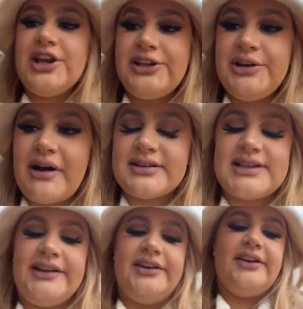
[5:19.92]
a queue
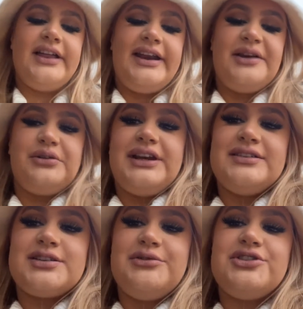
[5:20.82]
outside, they're not letting anyone in,
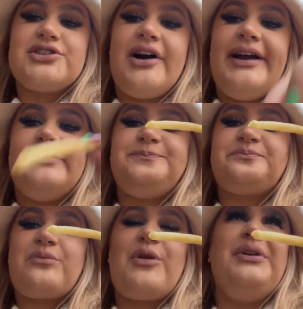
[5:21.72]
so we just got in.
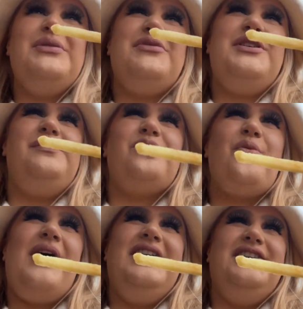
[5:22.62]
We didn't want to
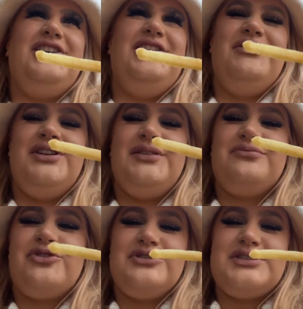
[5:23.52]
wait in a queue at the
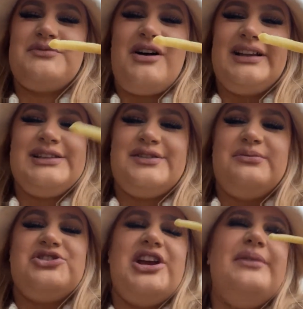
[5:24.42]
Christmas market for
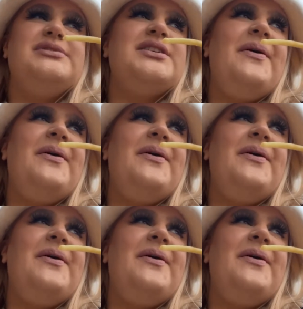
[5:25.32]
some chips.